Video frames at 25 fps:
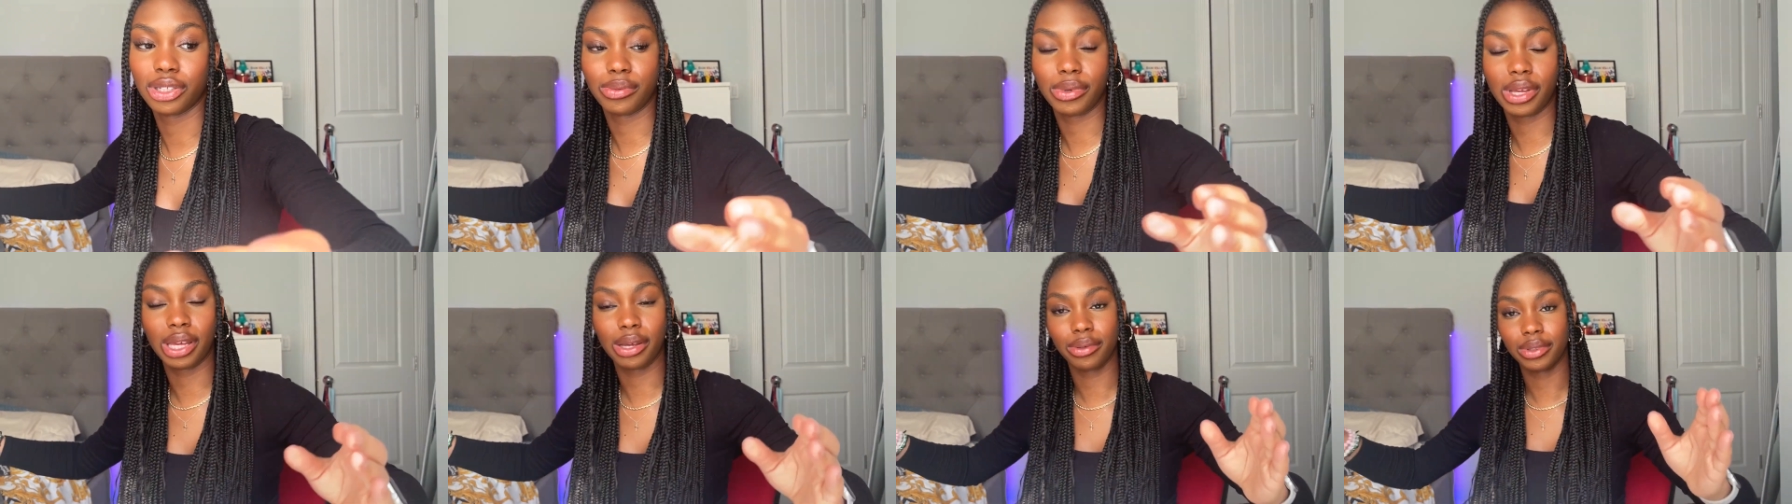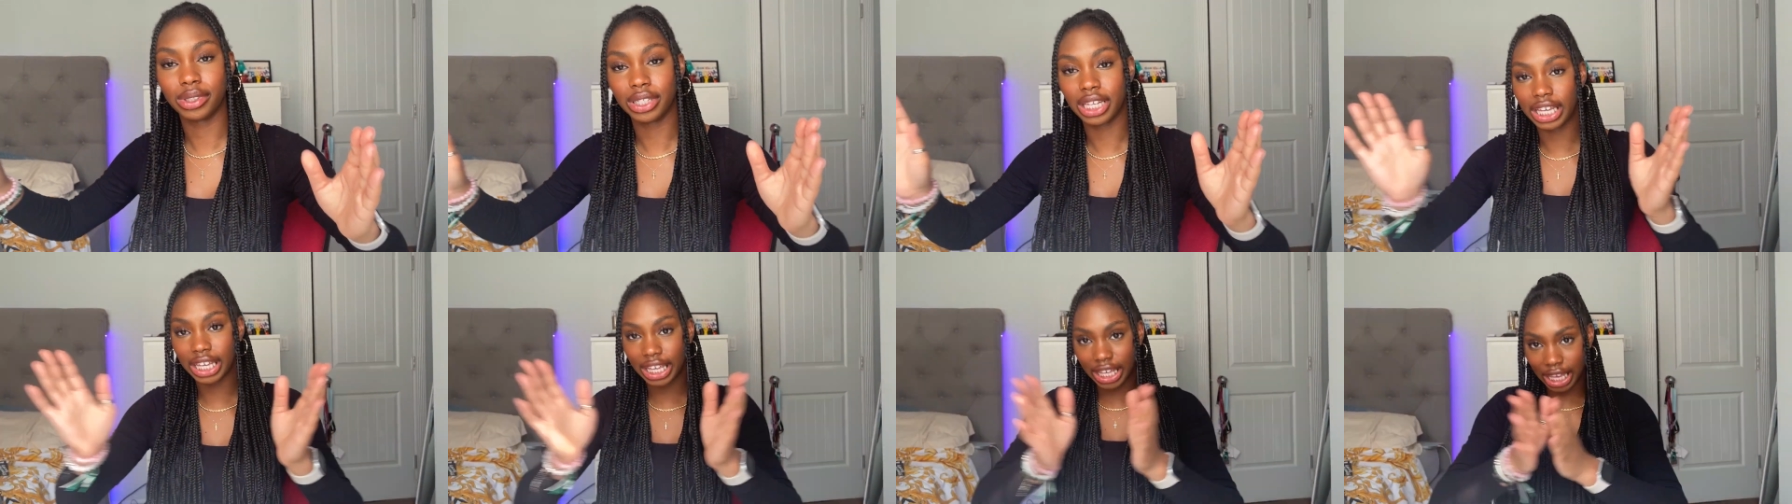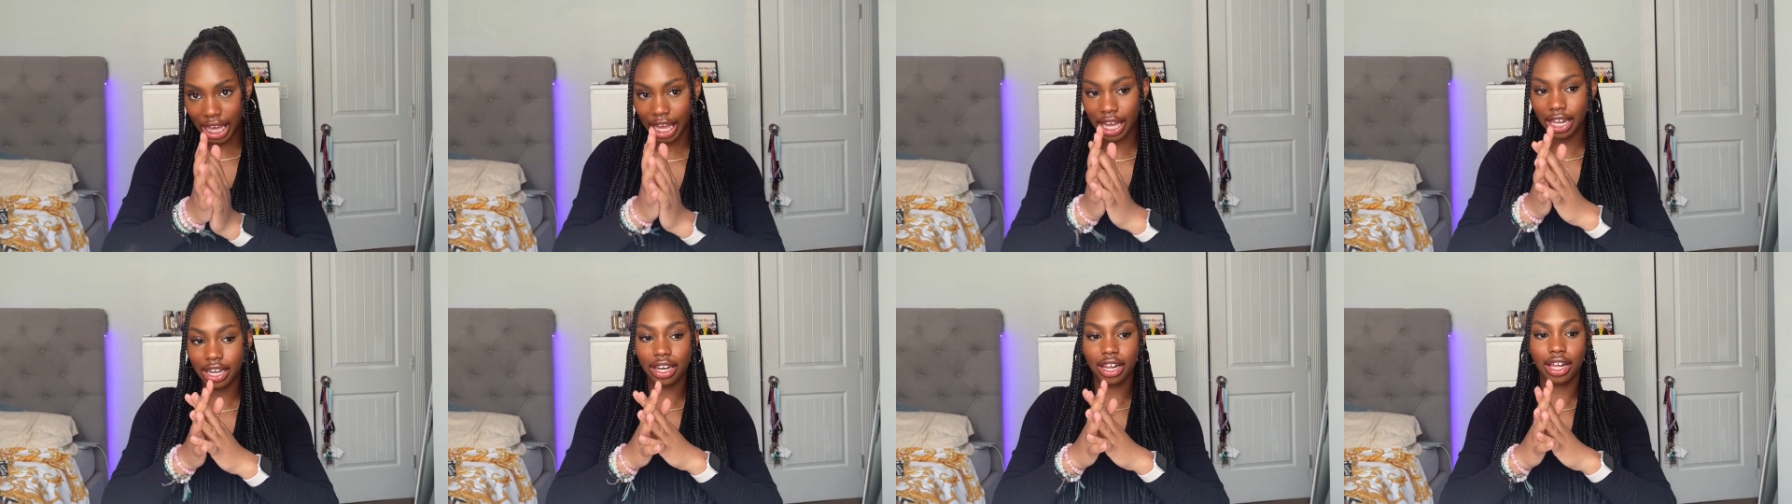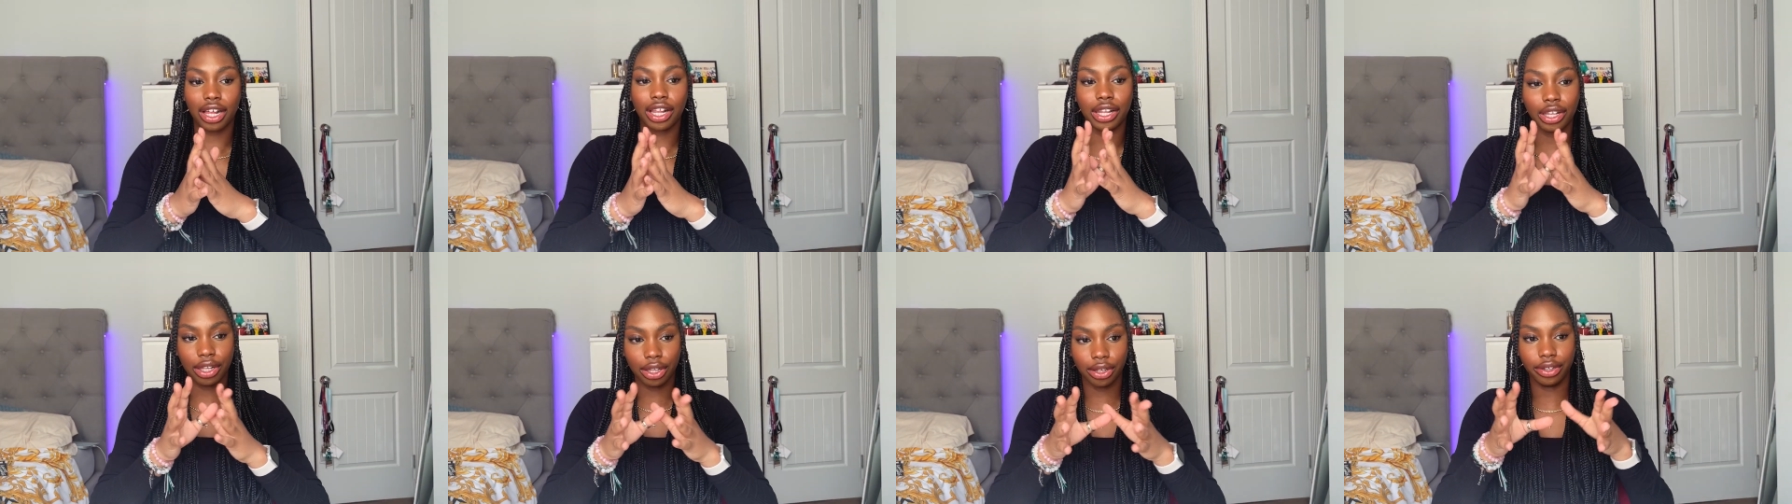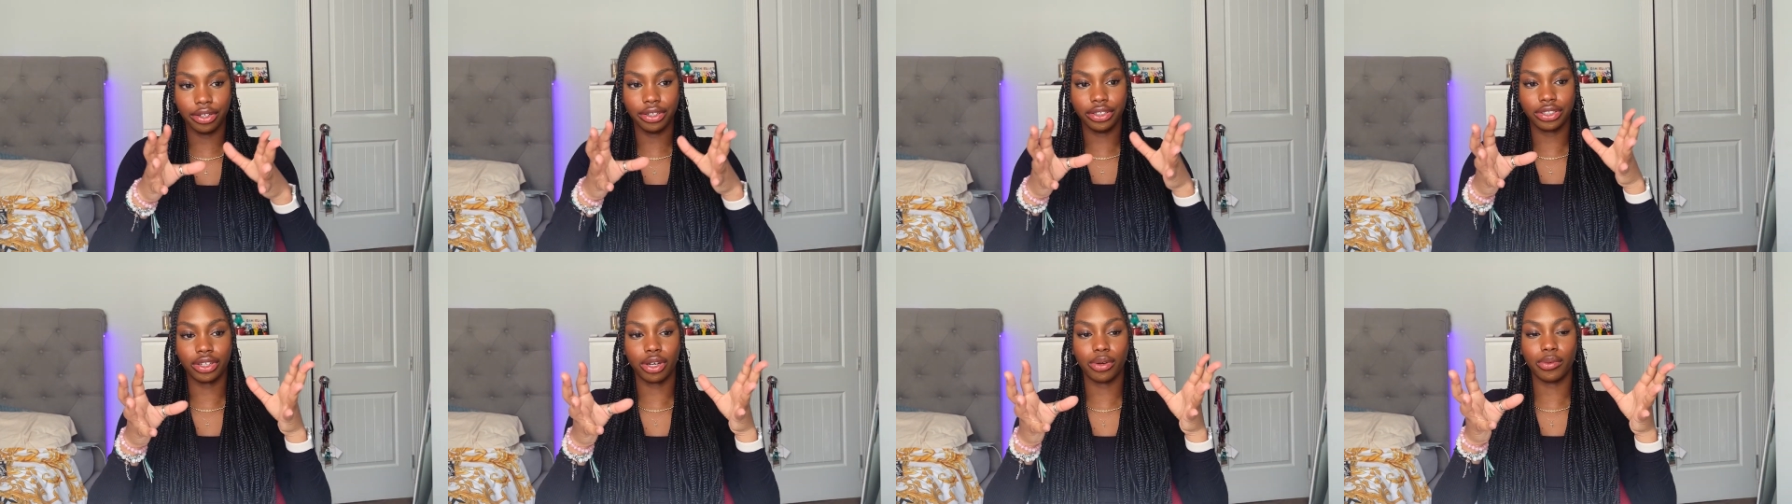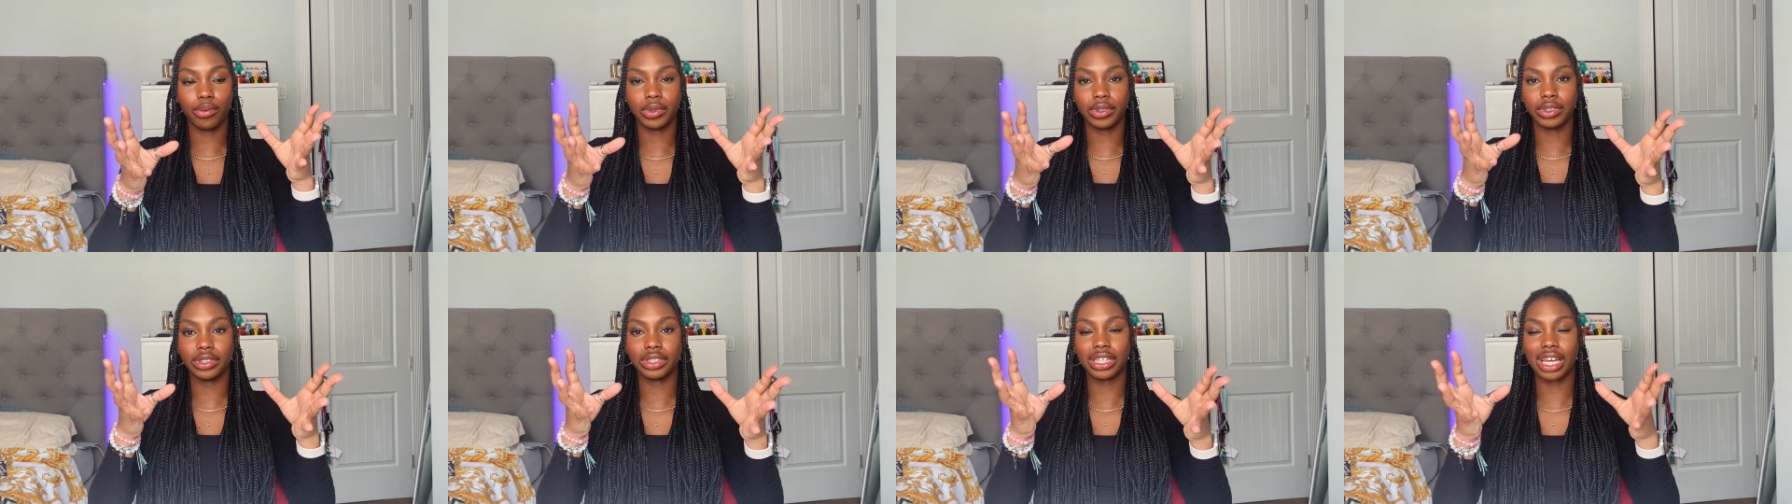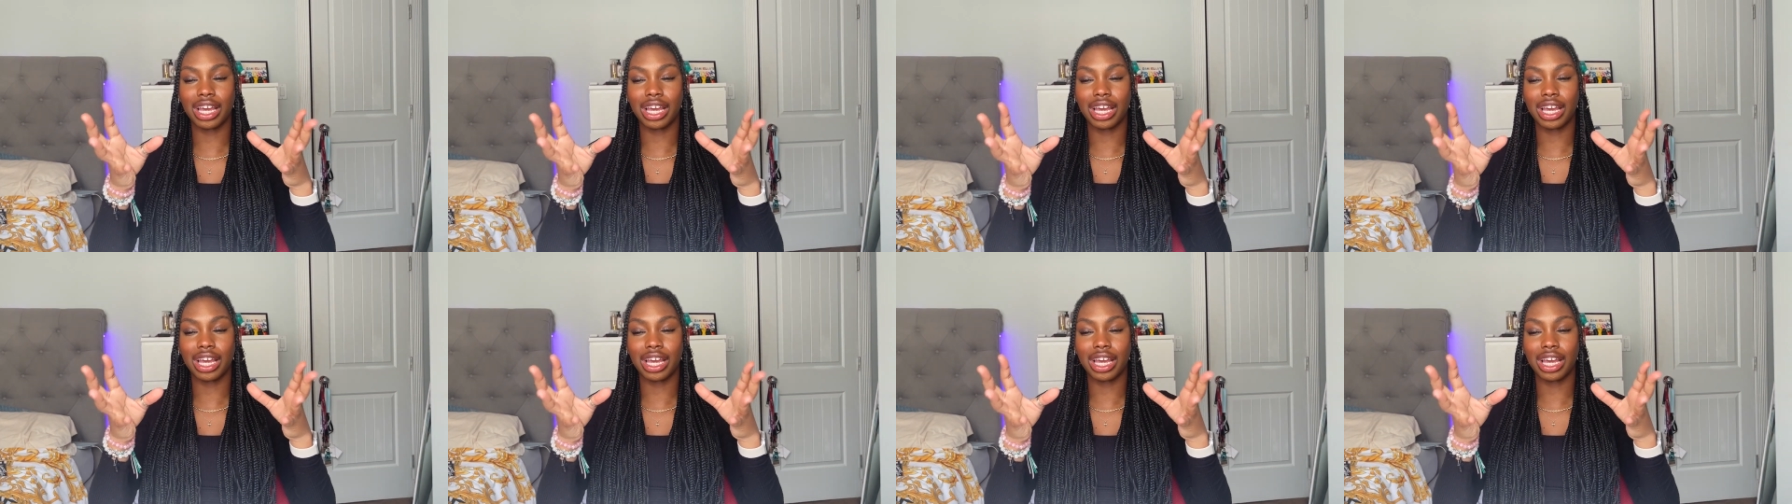be able to get clothes almost